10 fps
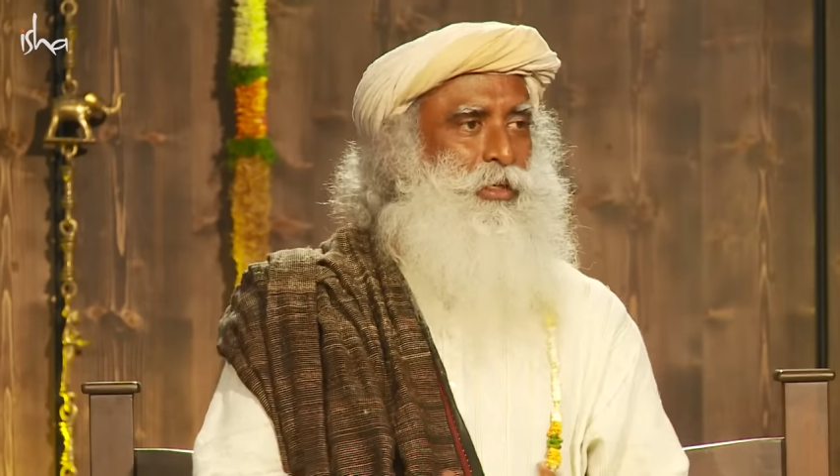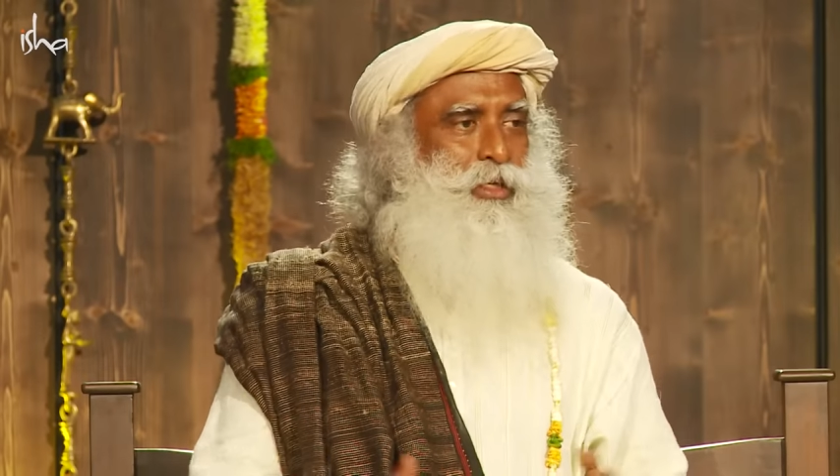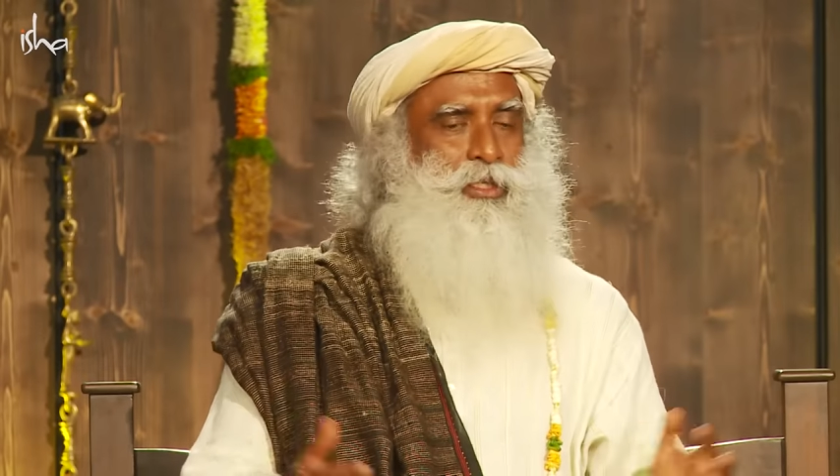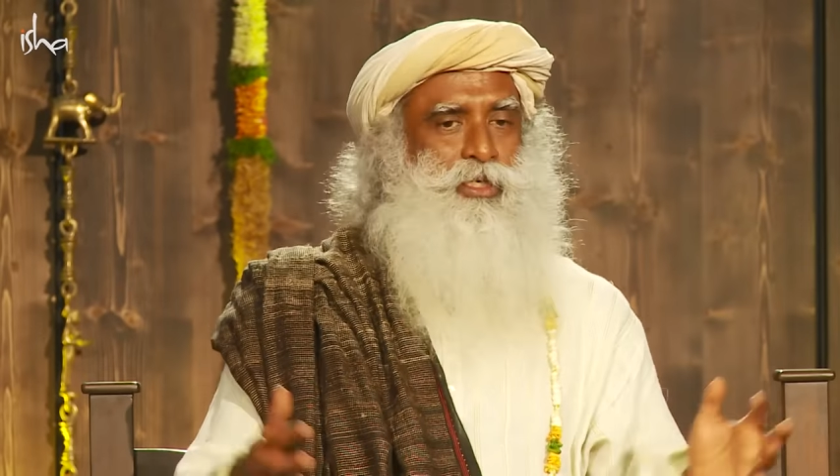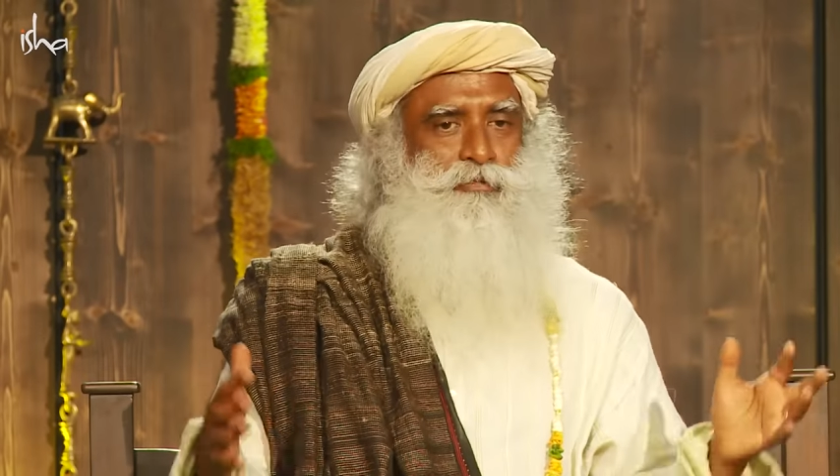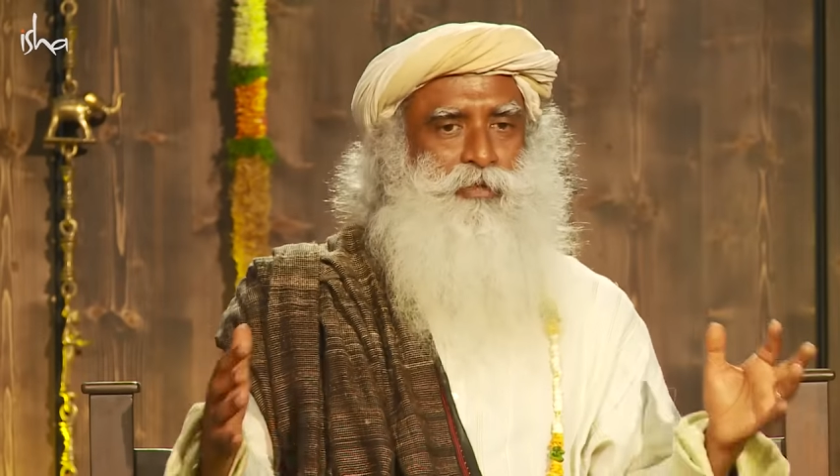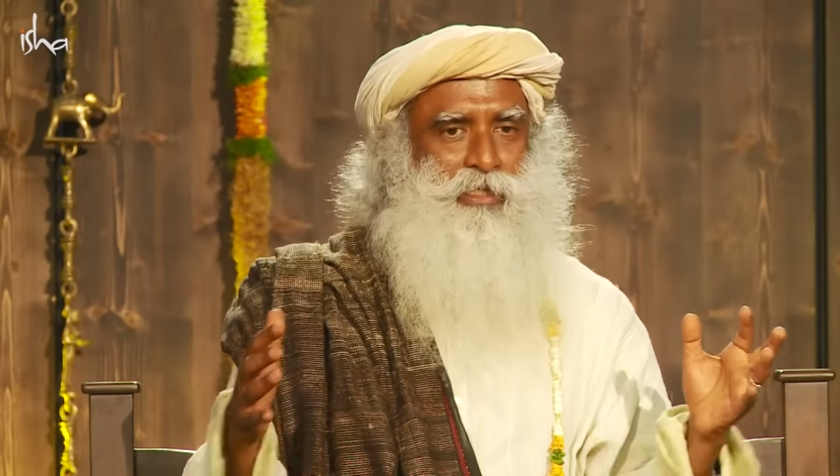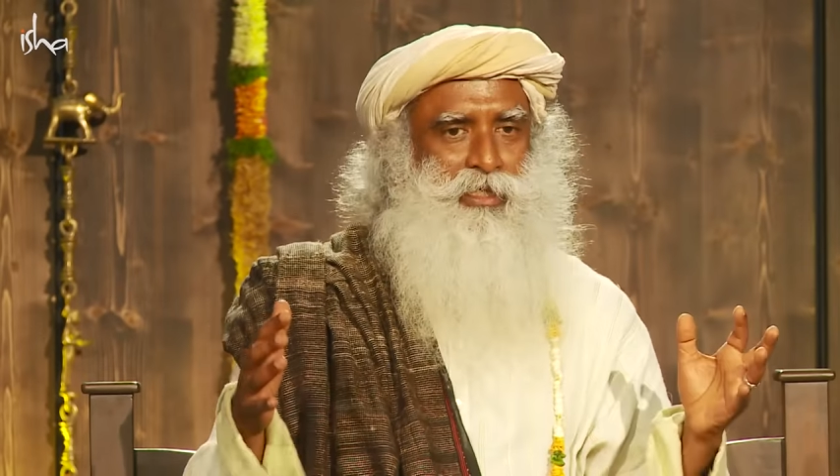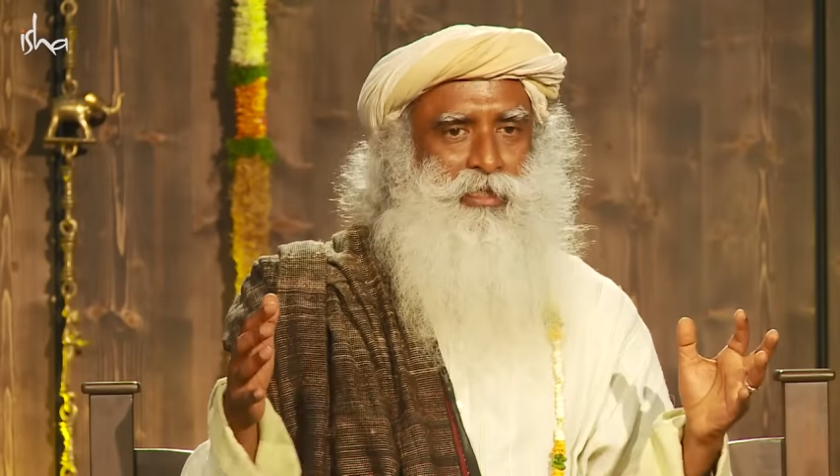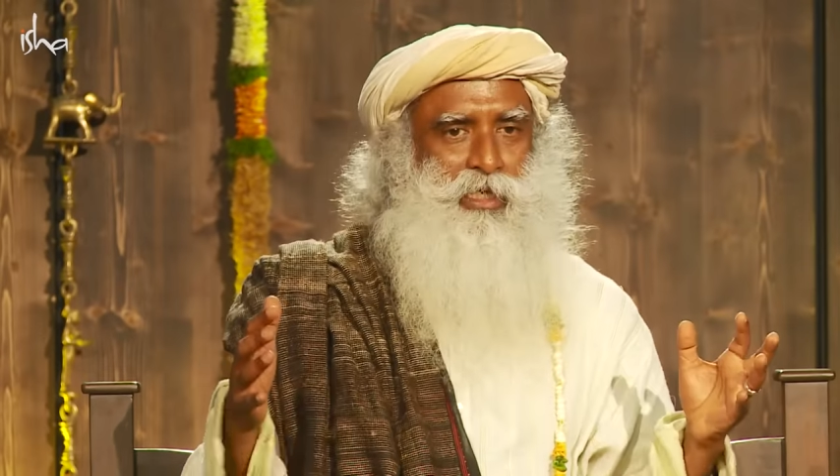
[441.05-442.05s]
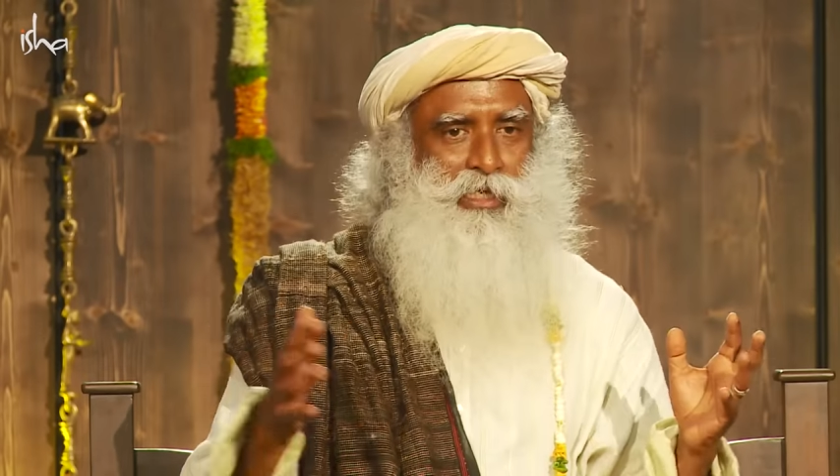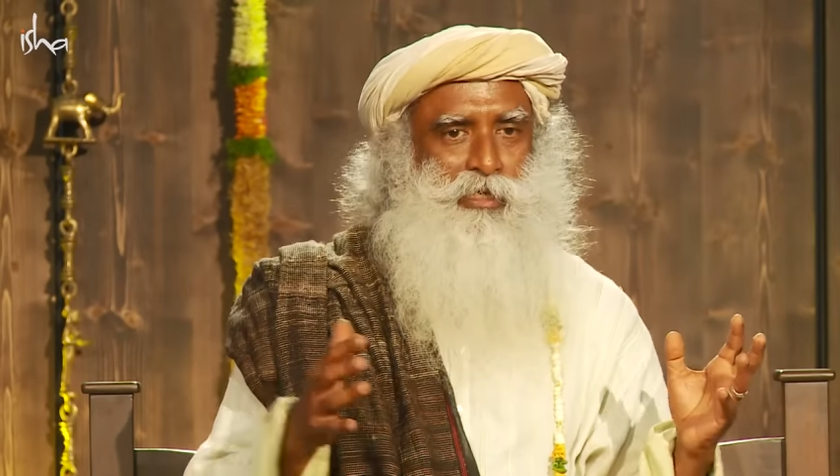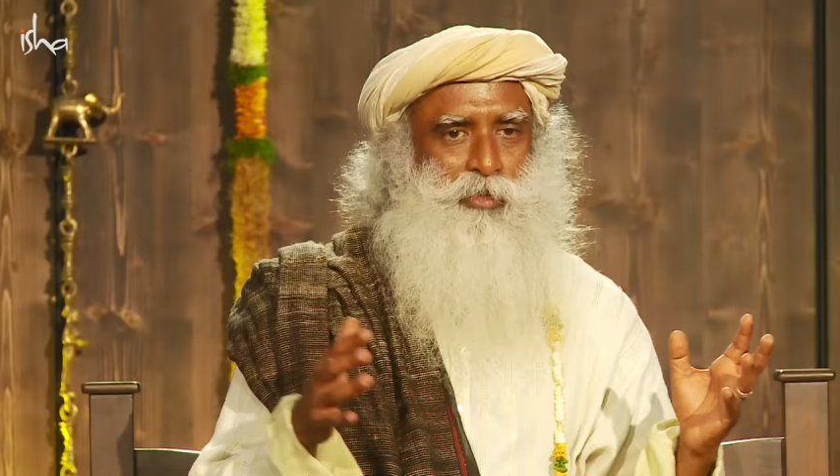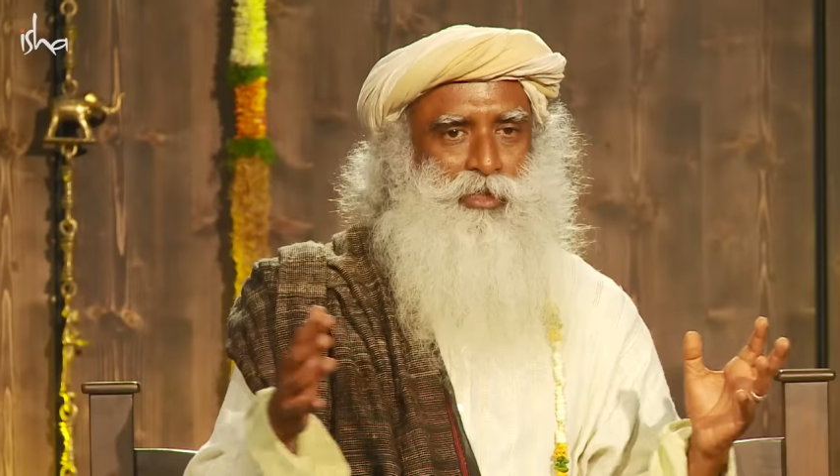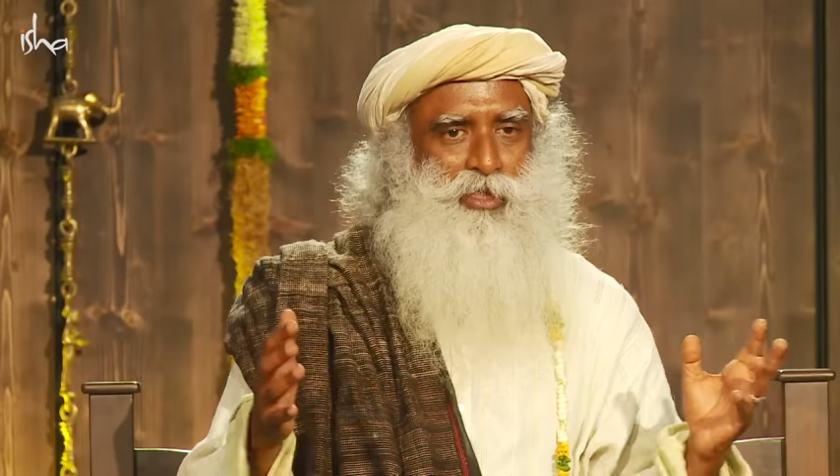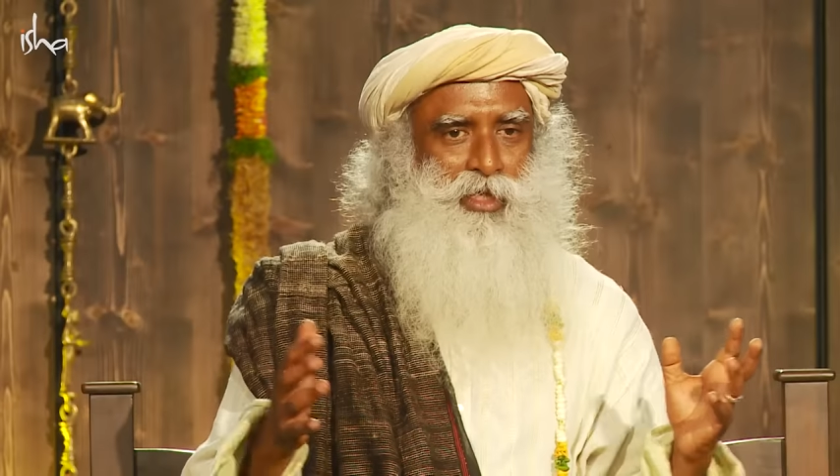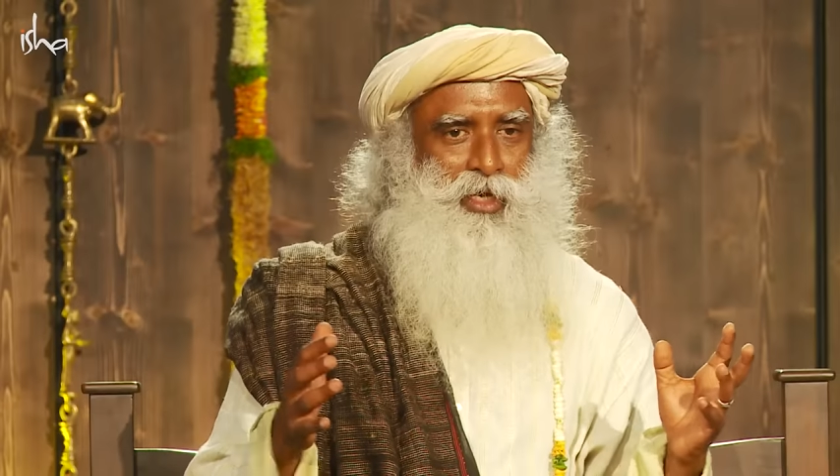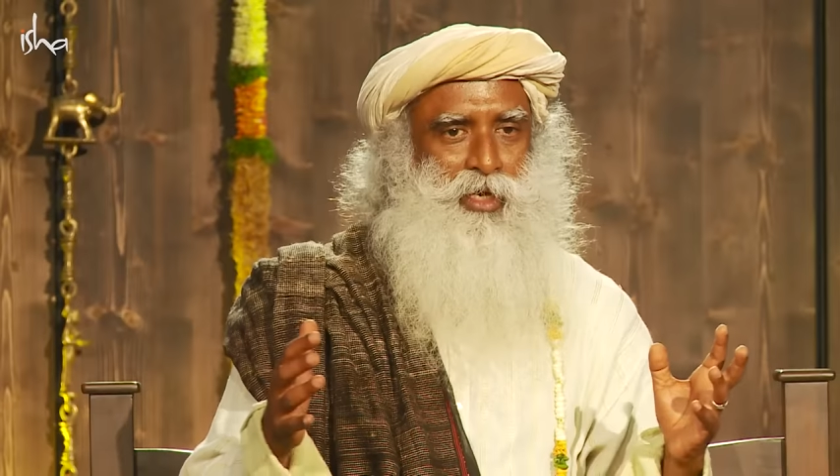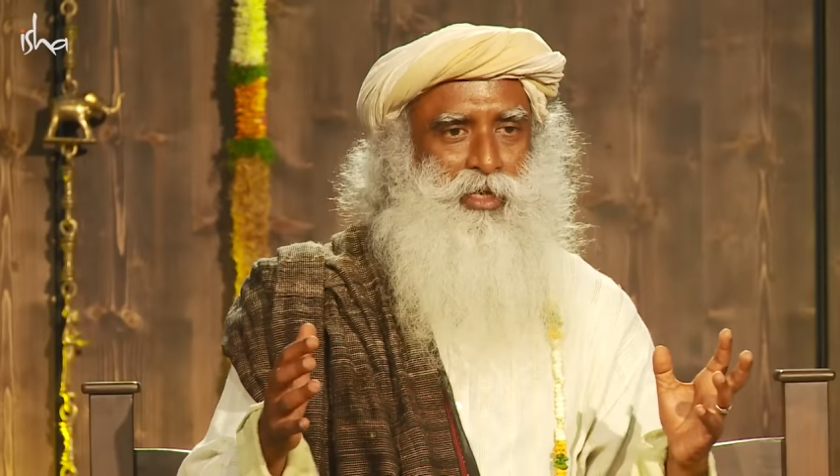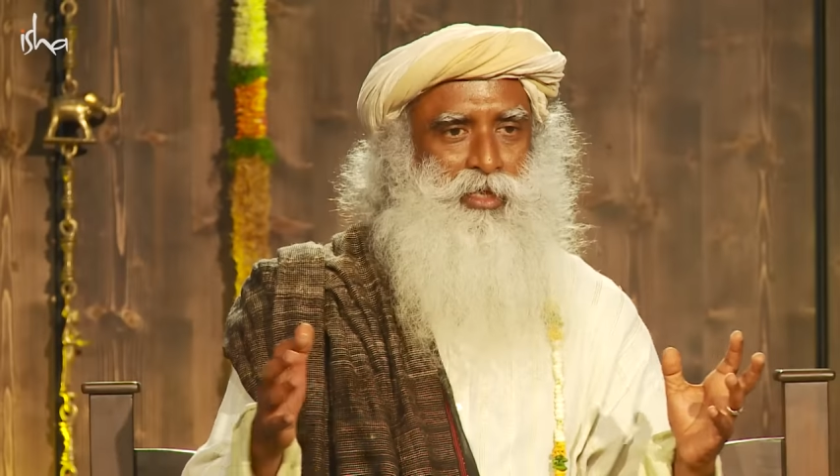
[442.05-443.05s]
is affecting that limited
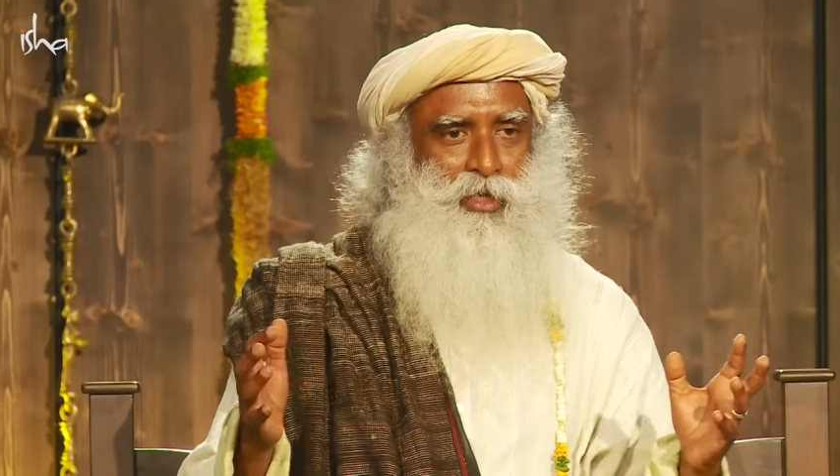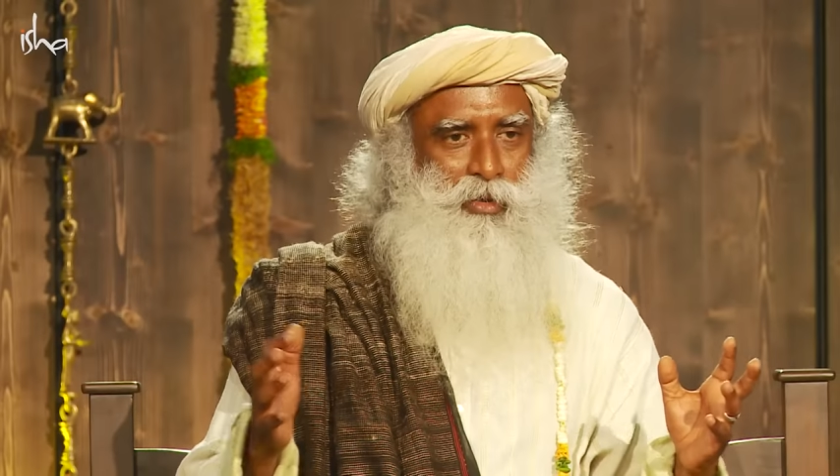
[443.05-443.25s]
air in that